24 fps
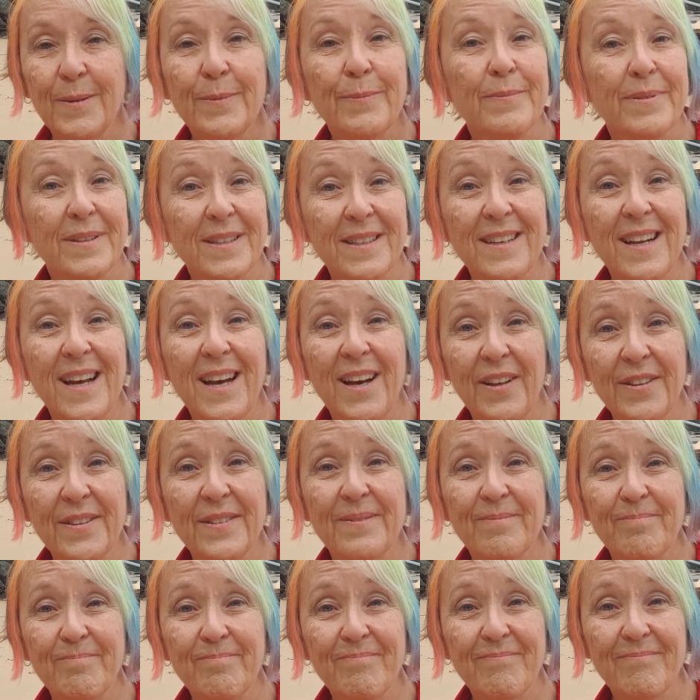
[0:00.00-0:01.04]
But now
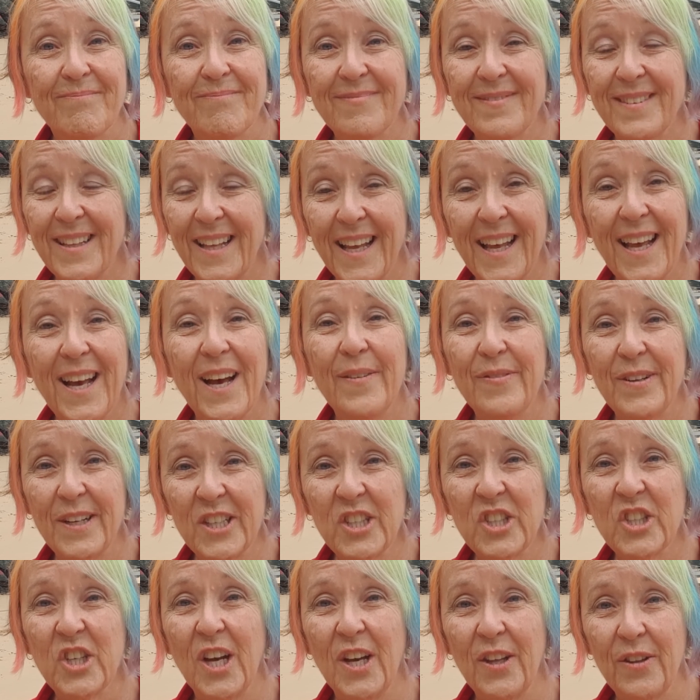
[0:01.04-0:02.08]
they have
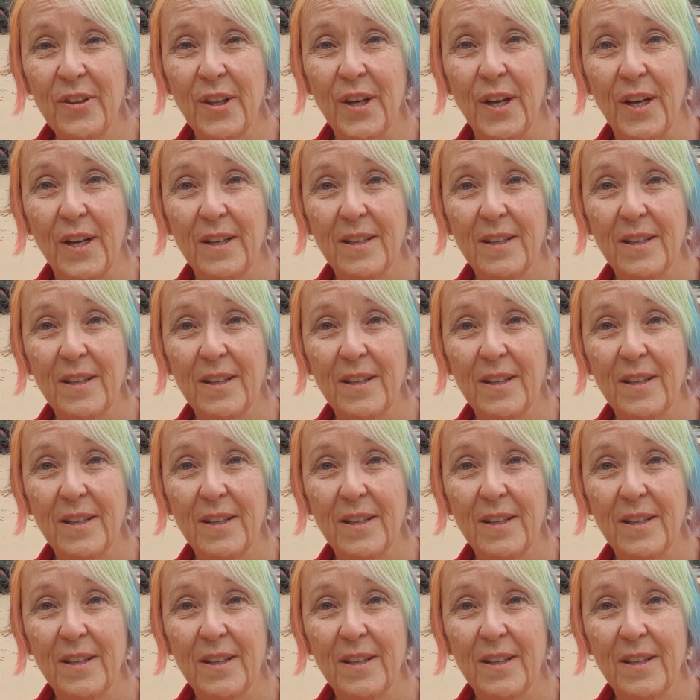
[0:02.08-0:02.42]
each other.